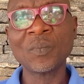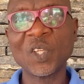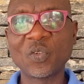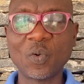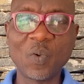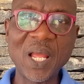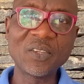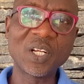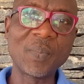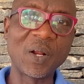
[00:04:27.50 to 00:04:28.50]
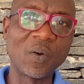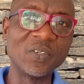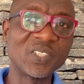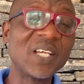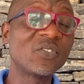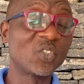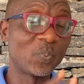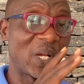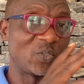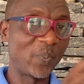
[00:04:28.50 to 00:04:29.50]
So when you talk about consensus
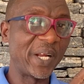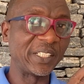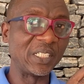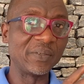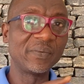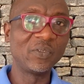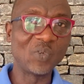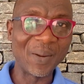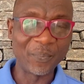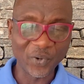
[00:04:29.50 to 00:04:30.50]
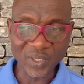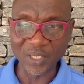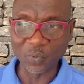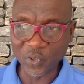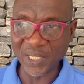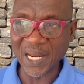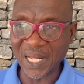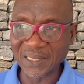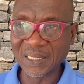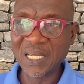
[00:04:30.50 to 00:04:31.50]
perspective, you are broadly looking
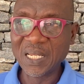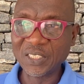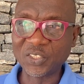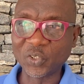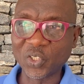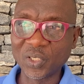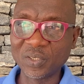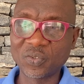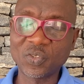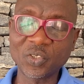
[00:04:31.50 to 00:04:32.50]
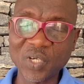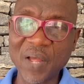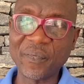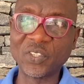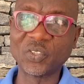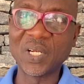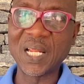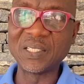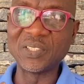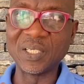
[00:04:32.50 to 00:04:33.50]
at social
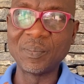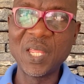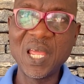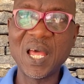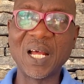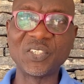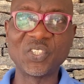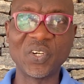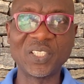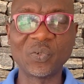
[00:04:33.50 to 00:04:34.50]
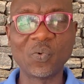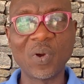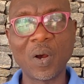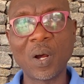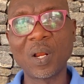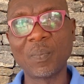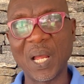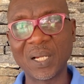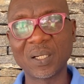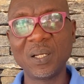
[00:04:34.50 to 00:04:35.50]
functionalism as theoretical
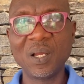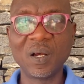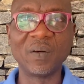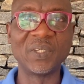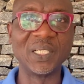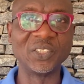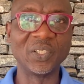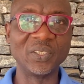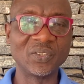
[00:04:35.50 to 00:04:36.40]
hallmark of that theory.